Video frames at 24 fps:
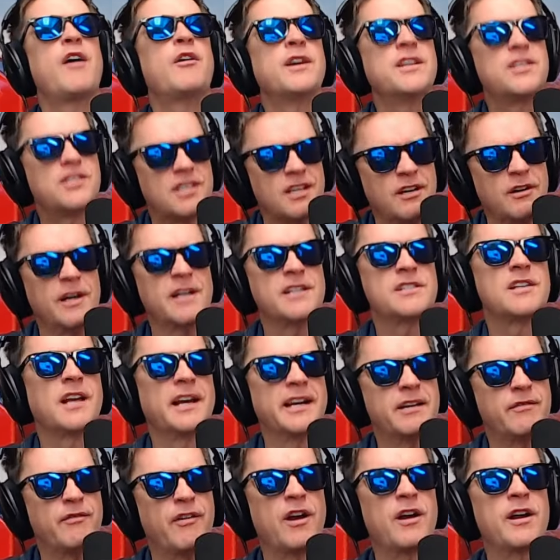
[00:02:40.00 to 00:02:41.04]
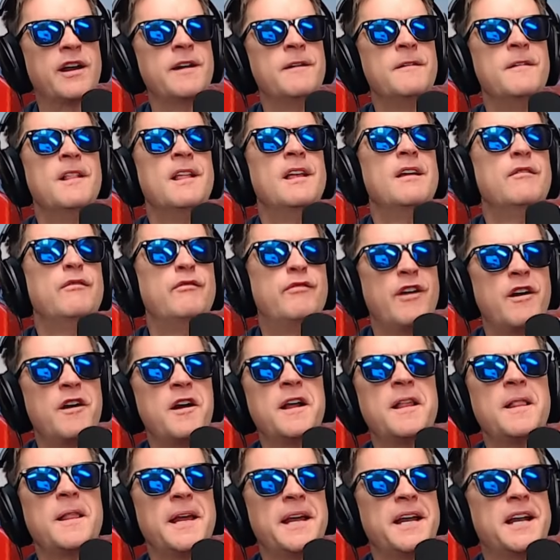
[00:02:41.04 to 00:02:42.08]
Very serious. Like very,
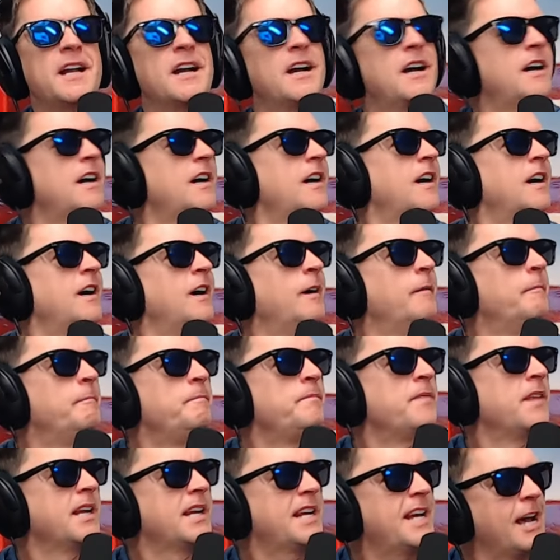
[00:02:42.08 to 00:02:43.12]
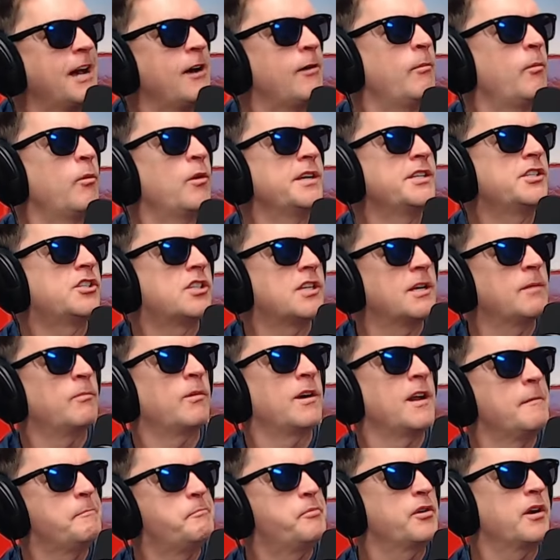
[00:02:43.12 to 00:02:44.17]
very like Cowboy
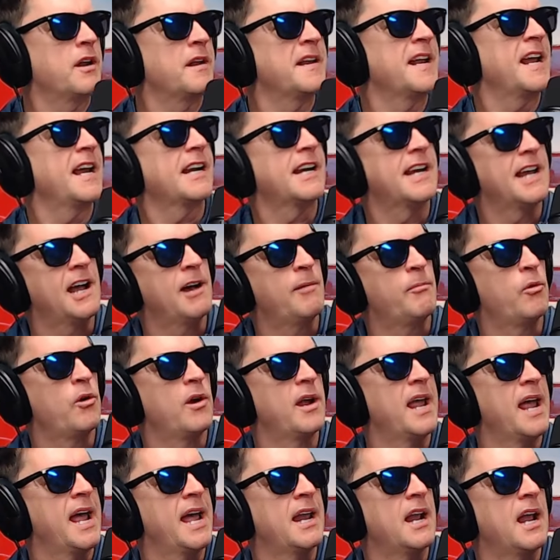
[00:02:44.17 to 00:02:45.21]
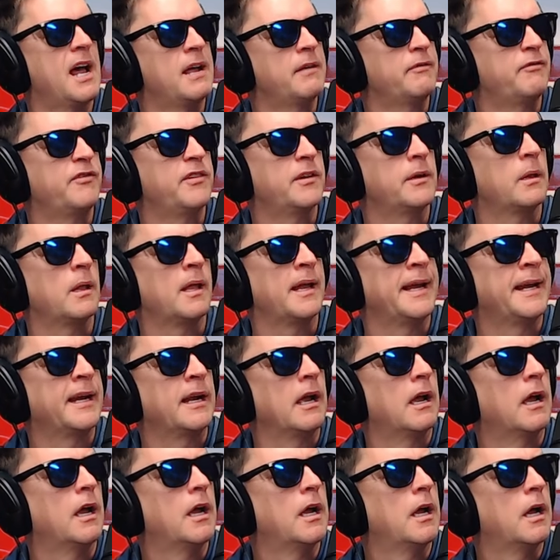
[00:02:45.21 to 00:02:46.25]
Jim. When I put on that cowboy hat, I feel
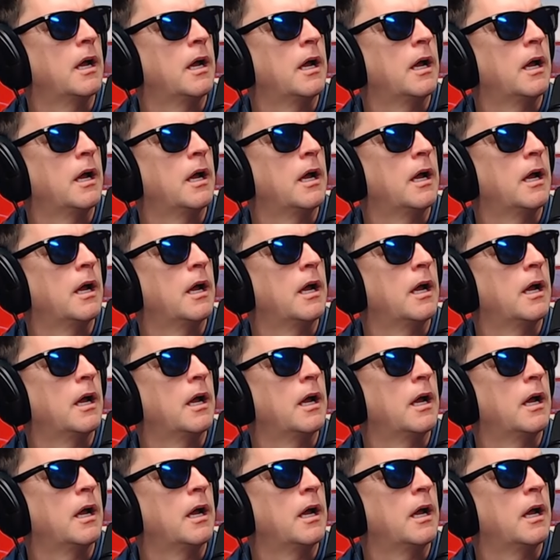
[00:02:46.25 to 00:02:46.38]
like